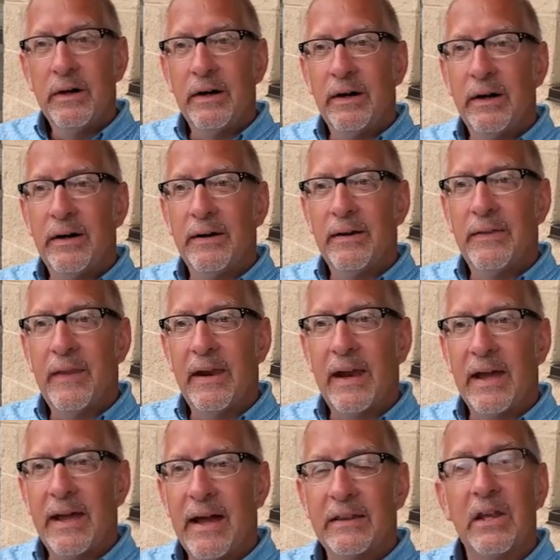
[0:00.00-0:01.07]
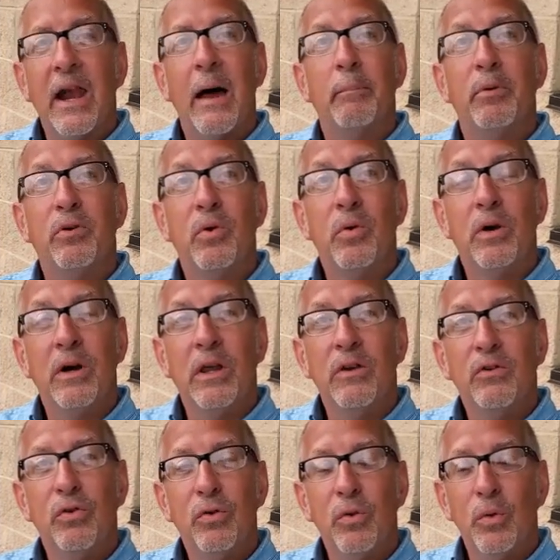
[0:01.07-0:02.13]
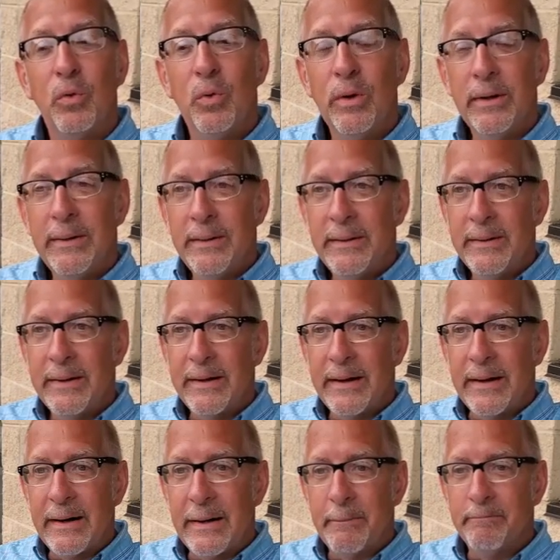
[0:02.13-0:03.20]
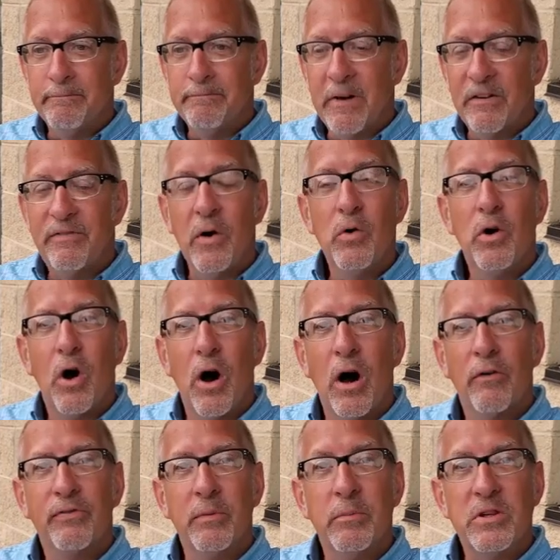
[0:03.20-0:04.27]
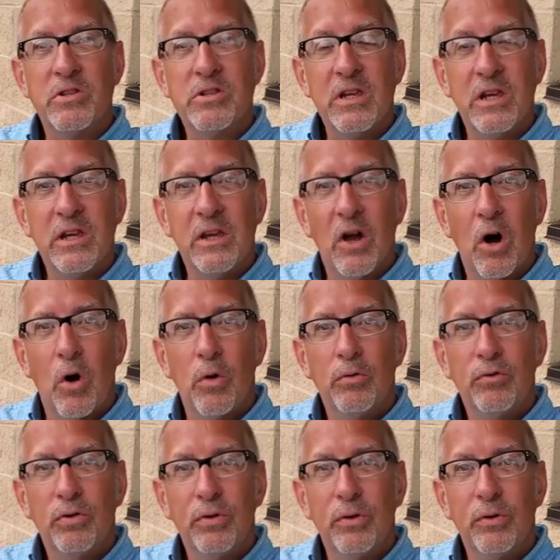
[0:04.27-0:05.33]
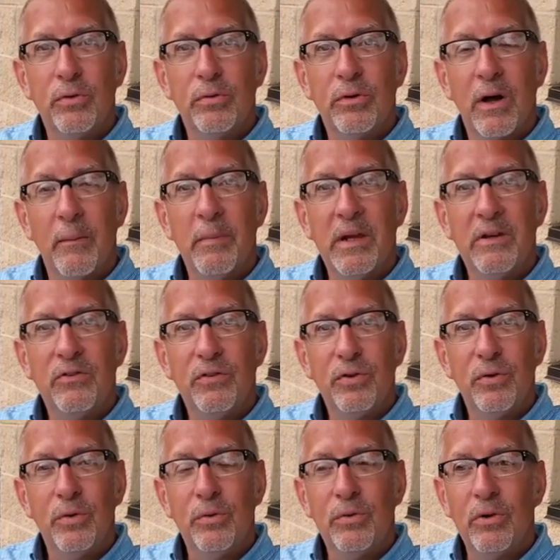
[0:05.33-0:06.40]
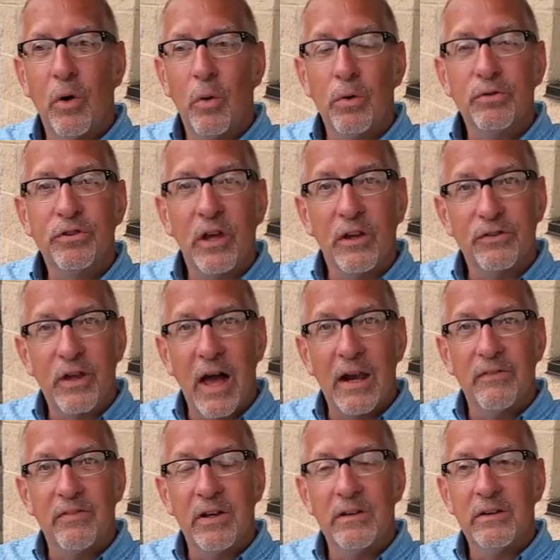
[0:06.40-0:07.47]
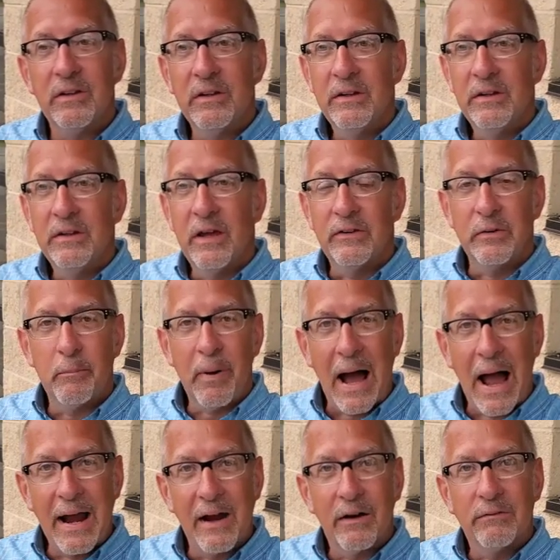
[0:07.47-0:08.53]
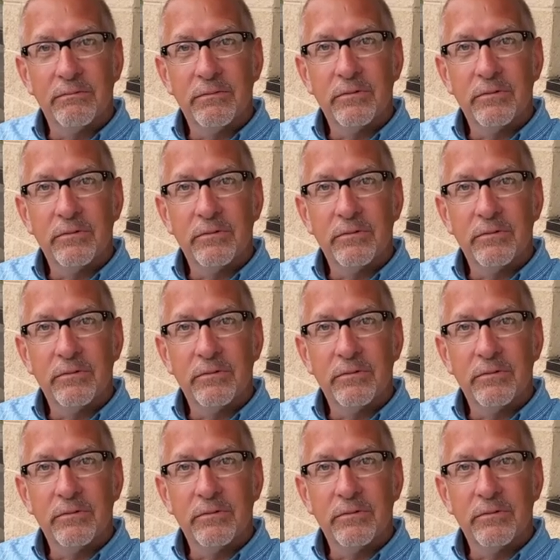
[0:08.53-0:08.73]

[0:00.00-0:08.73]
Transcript: Uh, and then I got an opportunity to um, a phone call from the CEO to come into the wholesale side of it as a buyer.